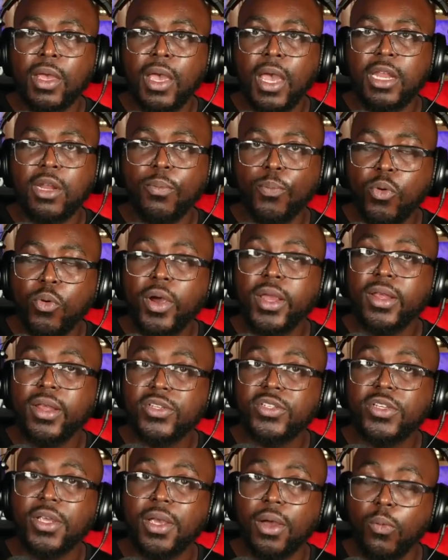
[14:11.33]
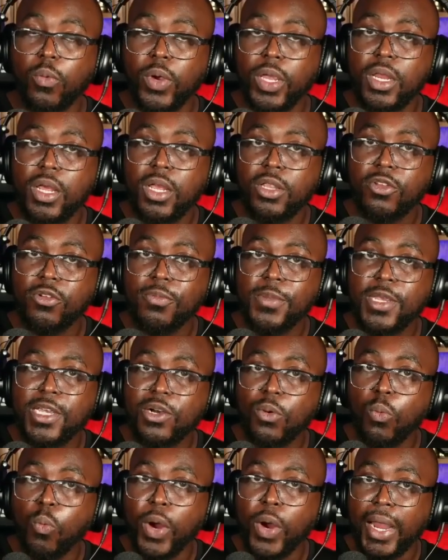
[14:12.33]
And the point is, we need to be
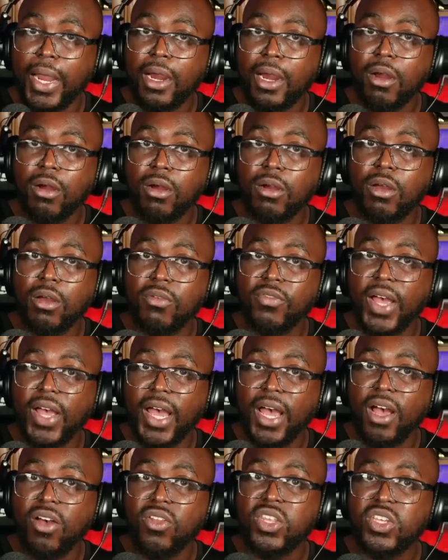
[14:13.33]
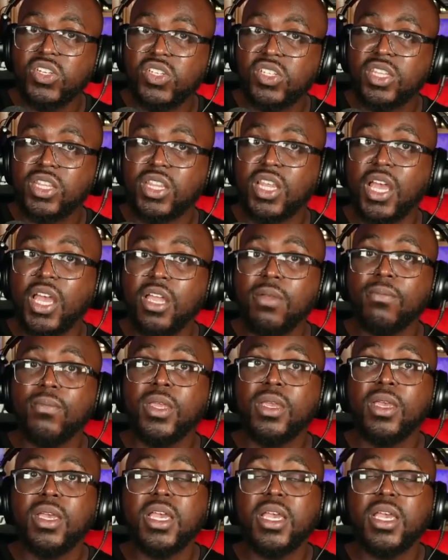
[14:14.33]
aware of how this thing